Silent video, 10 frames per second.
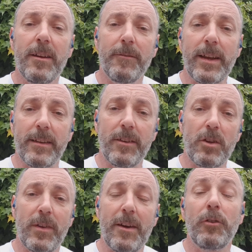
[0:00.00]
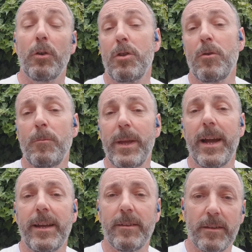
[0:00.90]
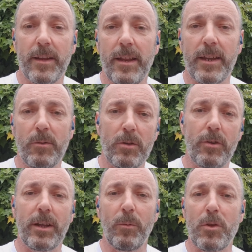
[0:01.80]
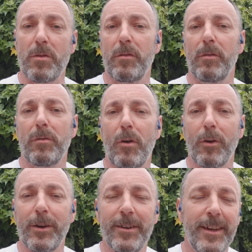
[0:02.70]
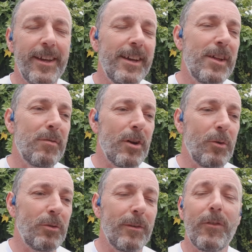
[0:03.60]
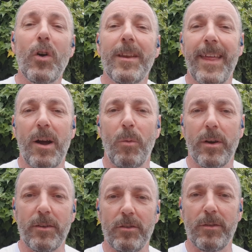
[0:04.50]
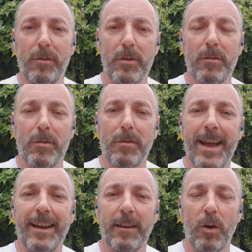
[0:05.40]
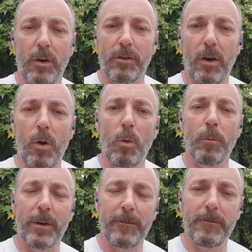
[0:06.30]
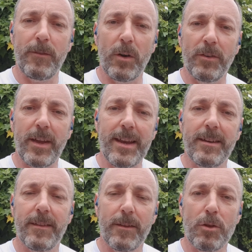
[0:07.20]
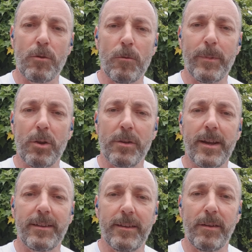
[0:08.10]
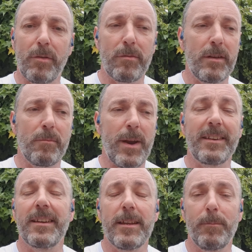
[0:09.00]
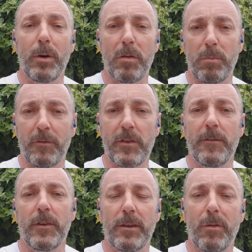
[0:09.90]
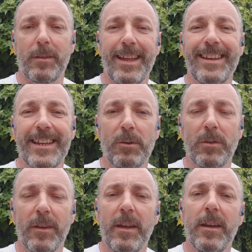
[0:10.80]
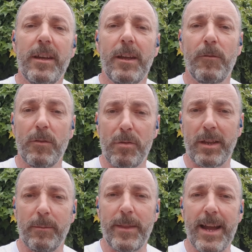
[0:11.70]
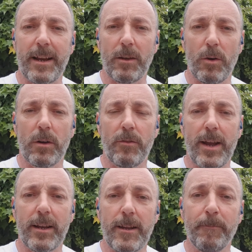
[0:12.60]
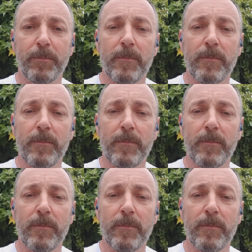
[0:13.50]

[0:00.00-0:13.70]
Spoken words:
finding that you've left your shoe behind and now you're running with just your sock. So to avoid that, what I do is use this ankle lock to hold my foot into the shoe much tighter. It's practically impossible for your foot to slide out if you've set up the ankle lock correctly.